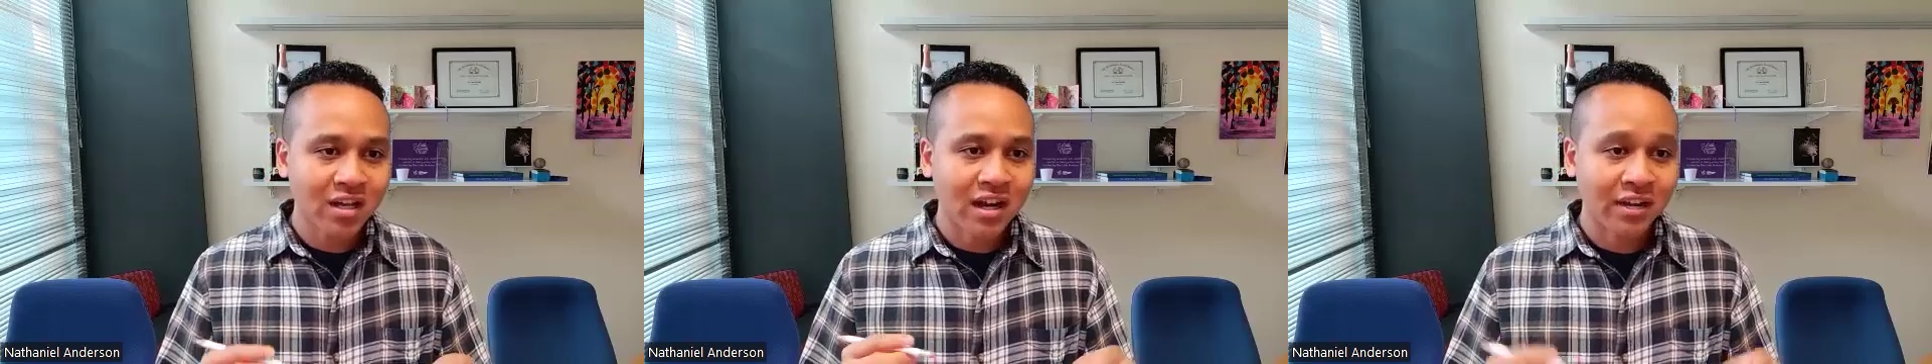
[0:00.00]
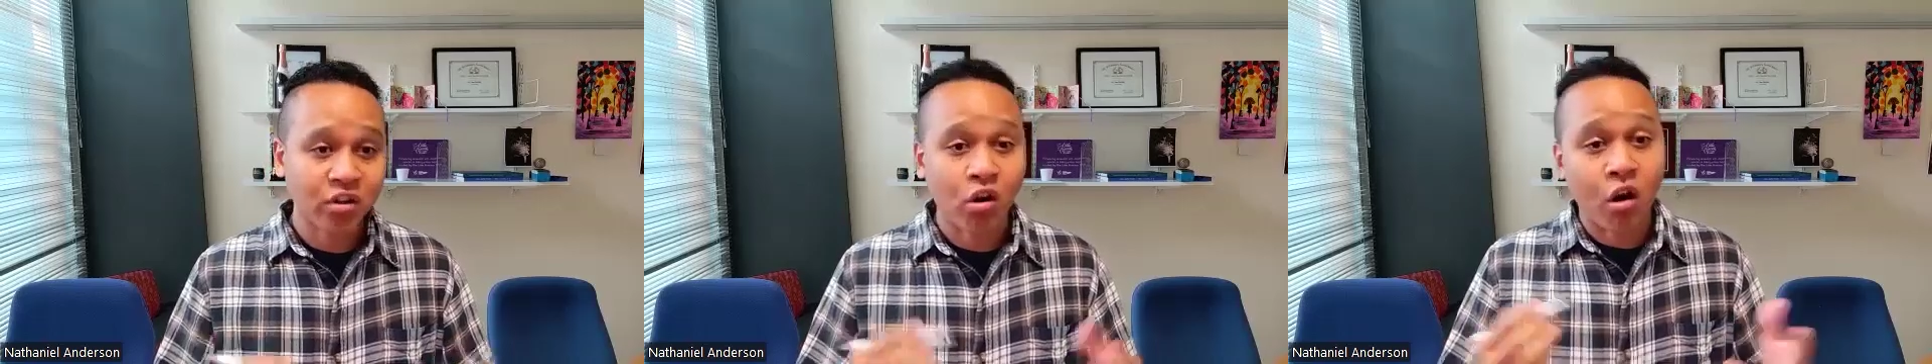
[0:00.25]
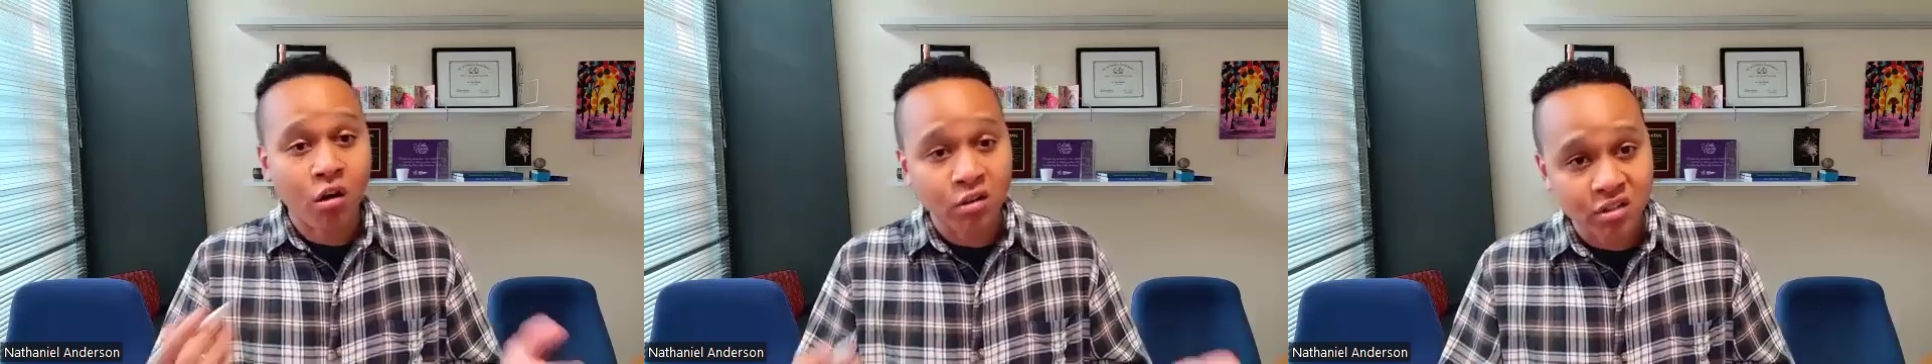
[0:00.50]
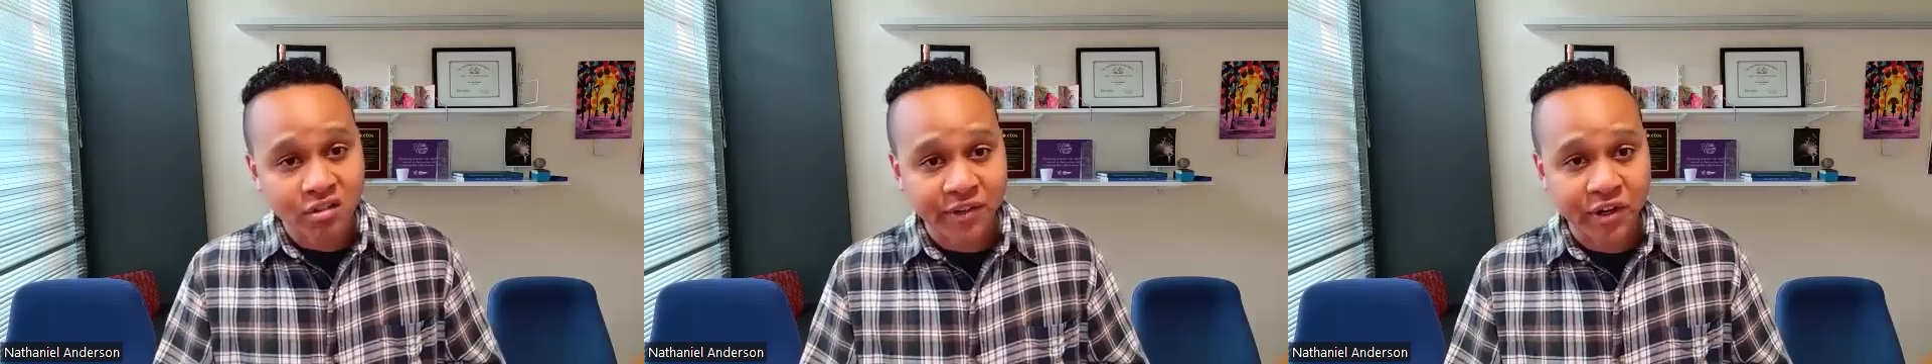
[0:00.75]
and there
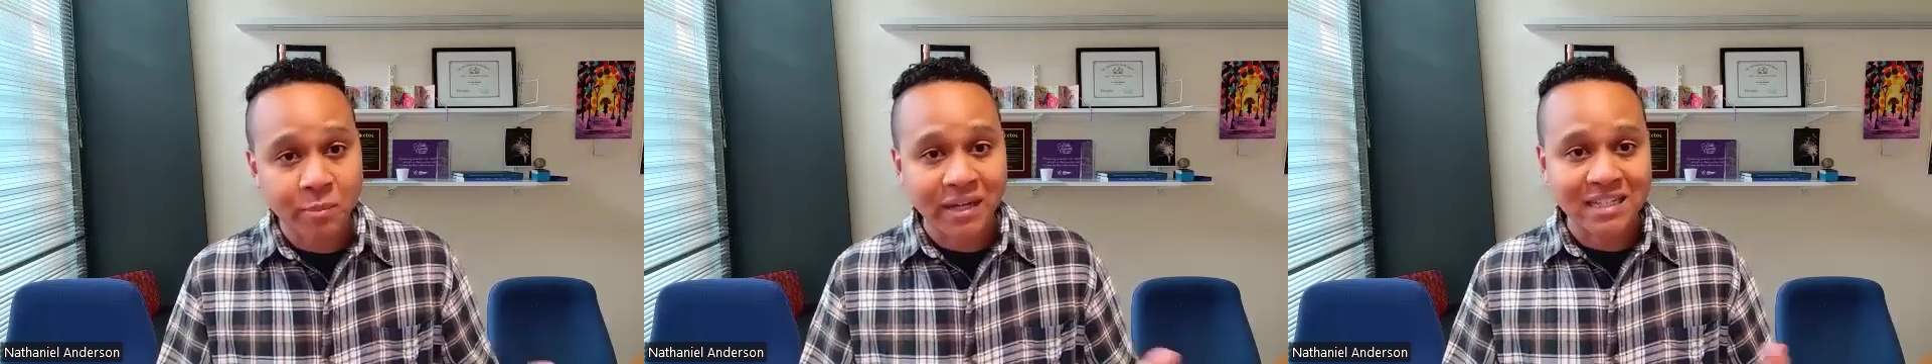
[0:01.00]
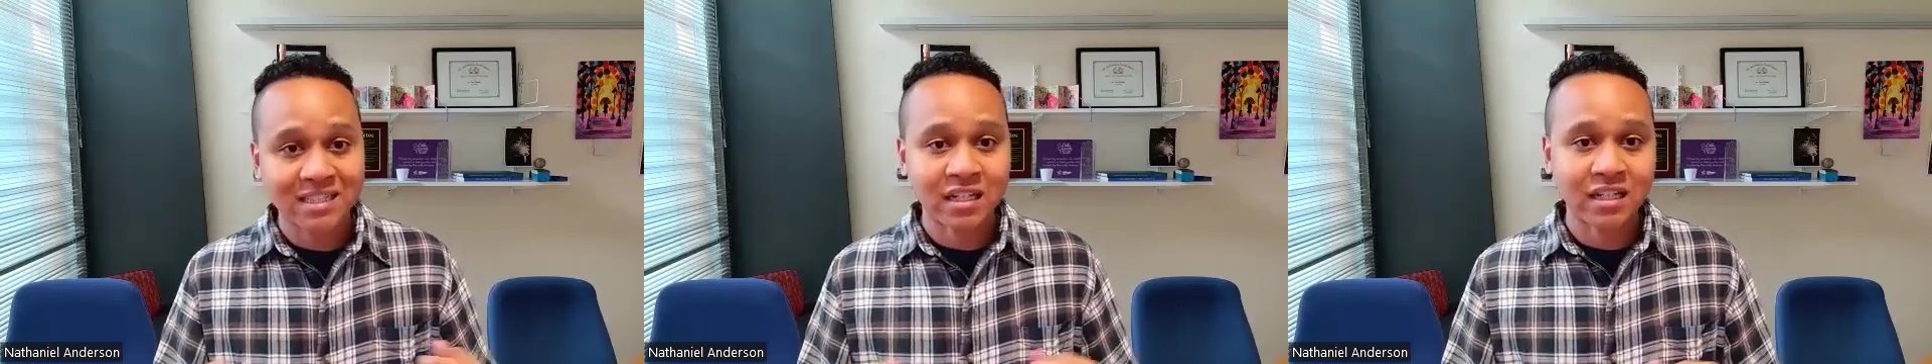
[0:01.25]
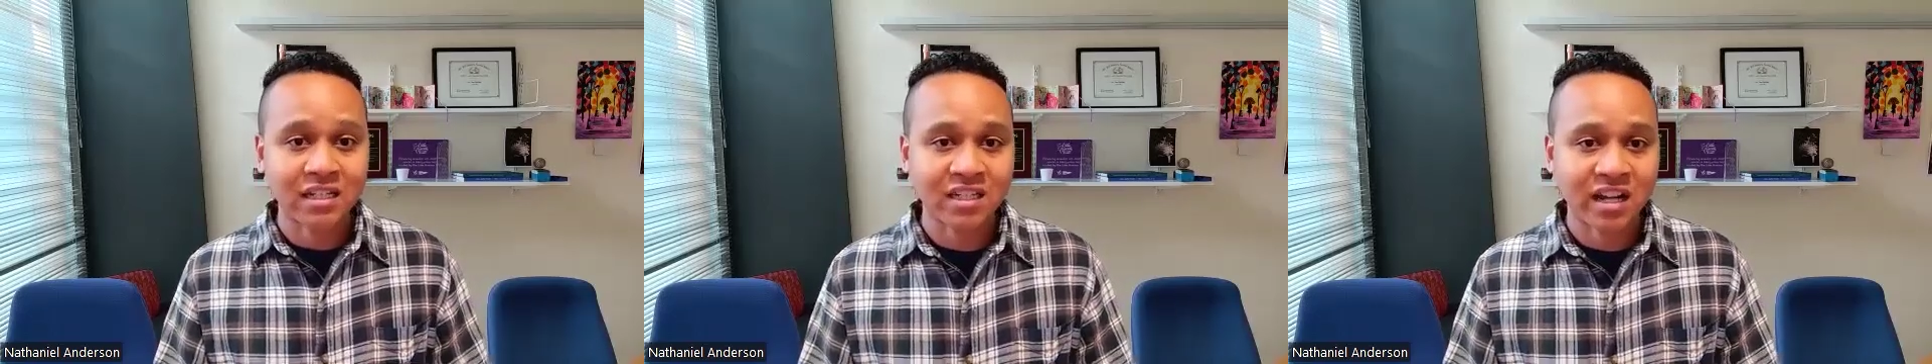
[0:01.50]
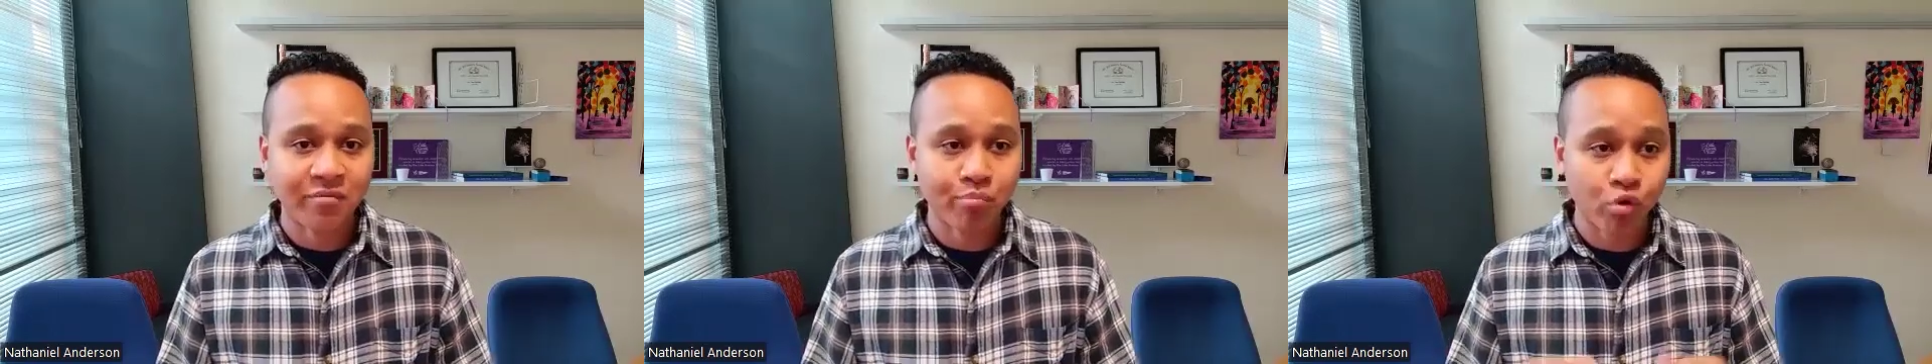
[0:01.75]
aren't very many studies that
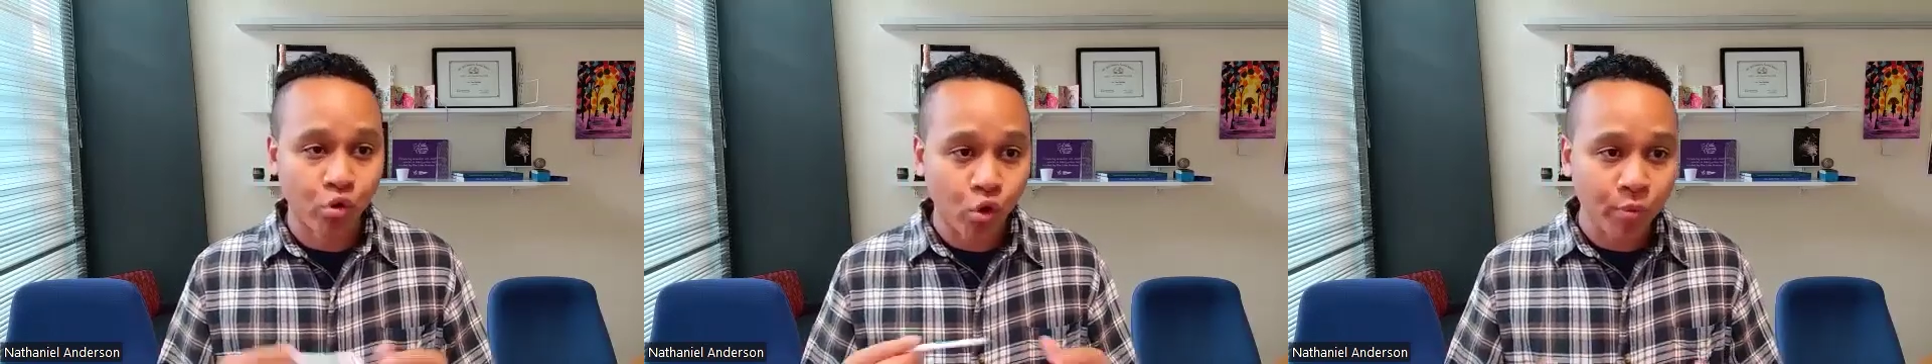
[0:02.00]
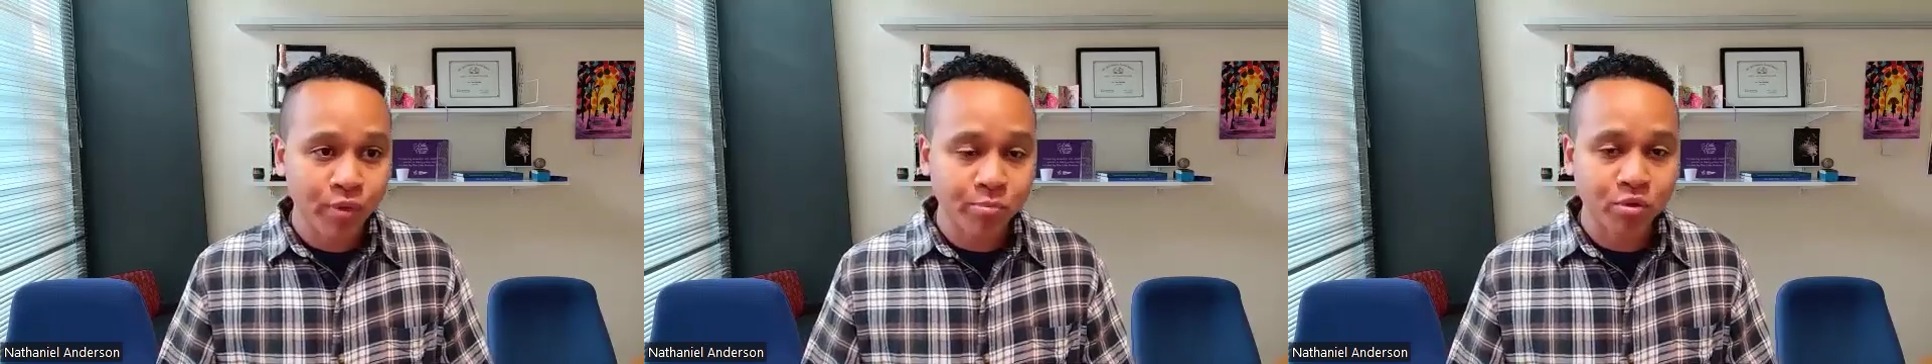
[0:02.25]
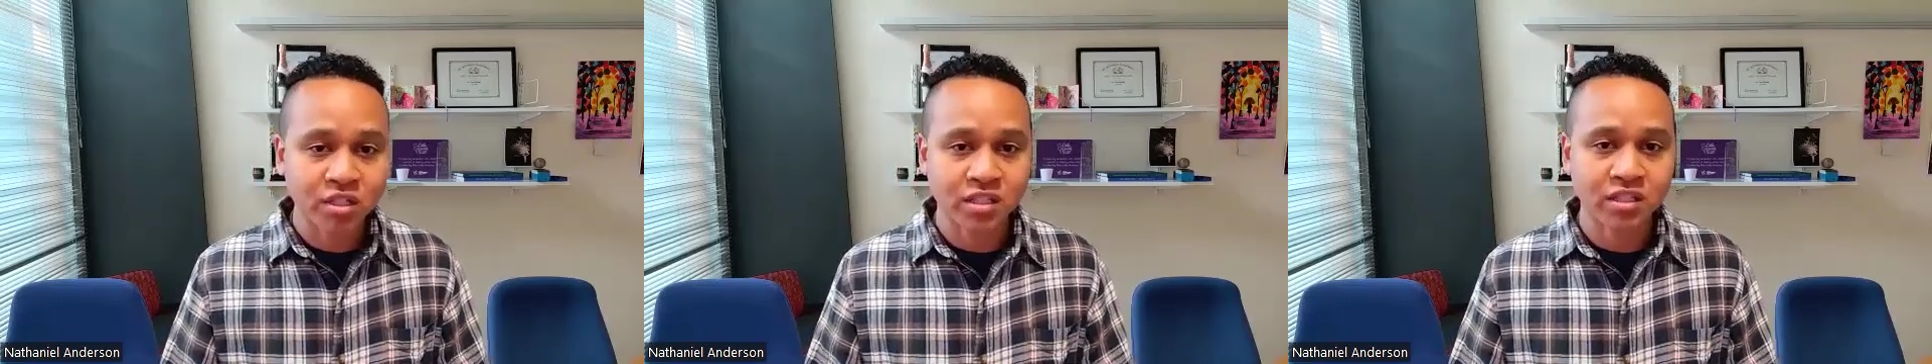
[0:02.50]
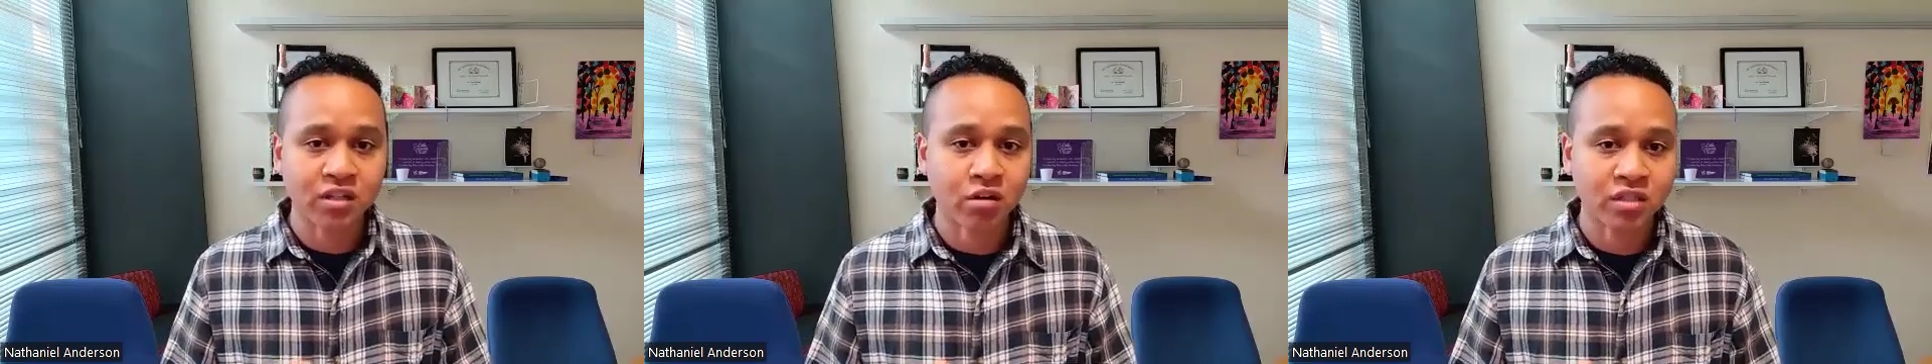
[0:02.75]
have probed
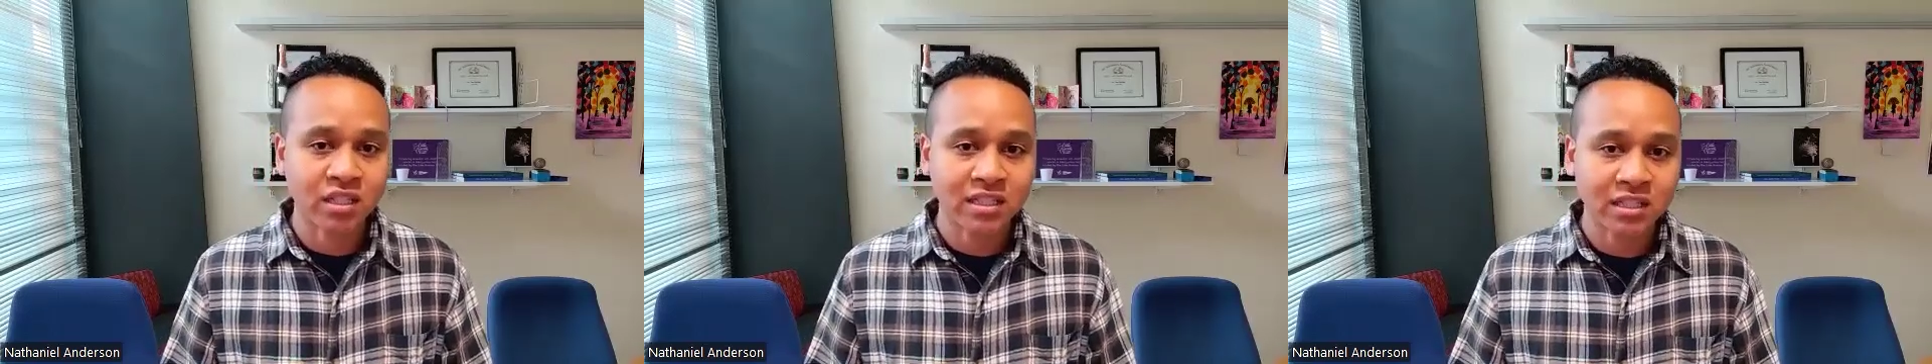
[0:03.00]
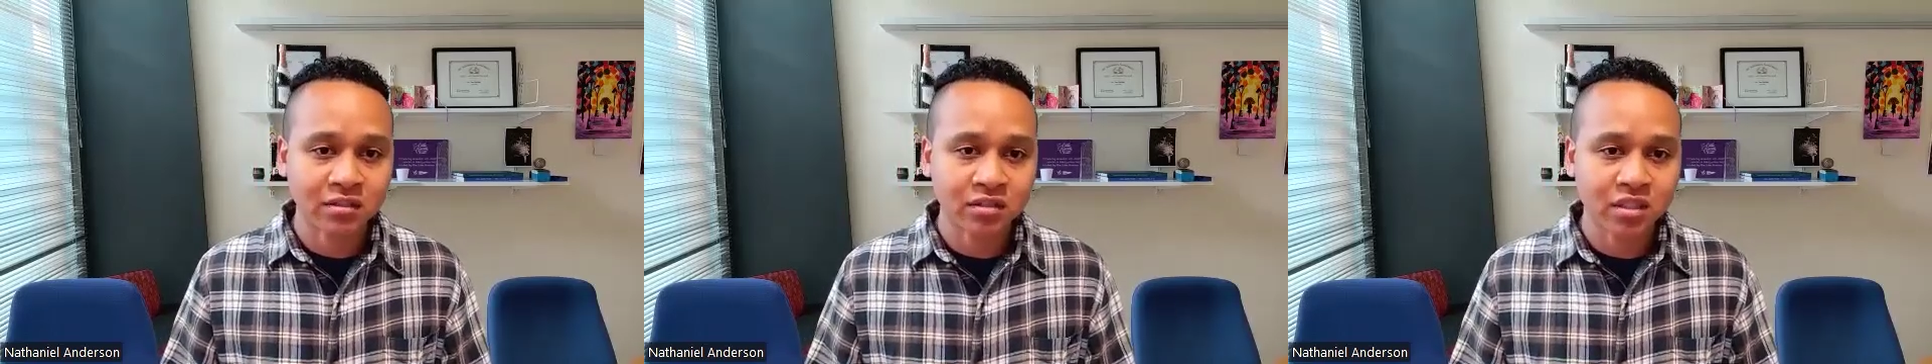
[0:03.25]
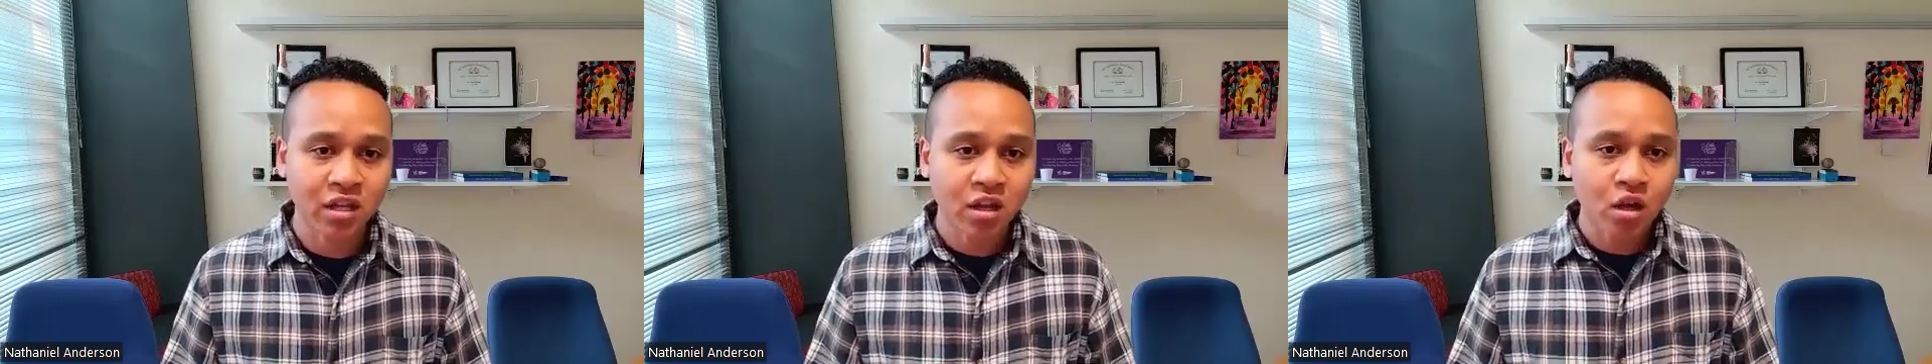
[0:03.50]
persisting CAR-T cells